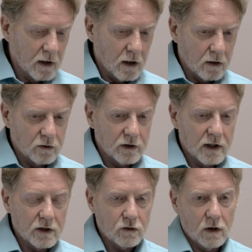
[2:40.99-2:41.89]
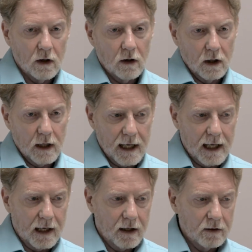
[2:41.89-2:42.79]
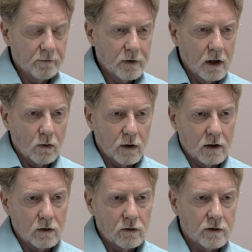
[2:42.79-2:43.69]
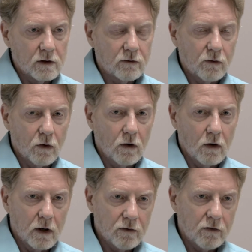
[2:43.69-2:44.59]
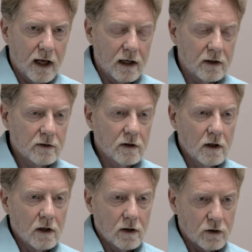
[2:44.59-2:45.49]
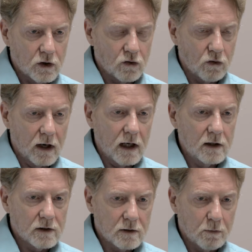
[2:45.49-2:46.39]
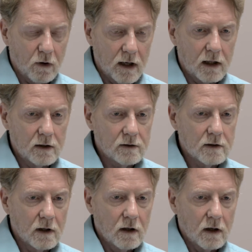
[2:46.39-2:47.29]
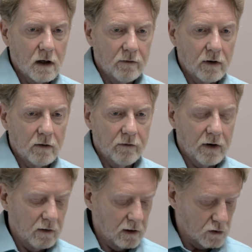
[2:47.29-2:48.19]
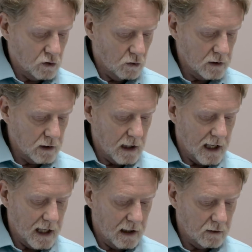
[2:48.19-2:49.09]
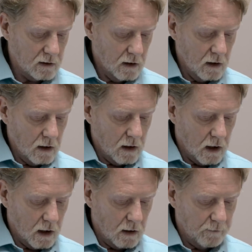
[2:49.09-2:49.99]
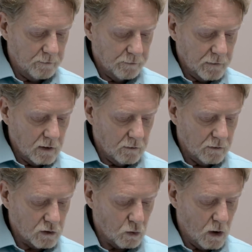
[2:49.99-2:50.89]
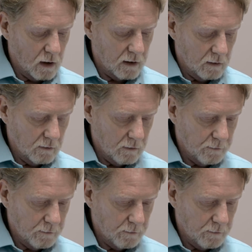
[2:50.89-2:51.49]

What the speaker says: using Khaz-aw-el on the hand, we can use this for arthritis, strains, sprains, of various joints in the hands, for swelling,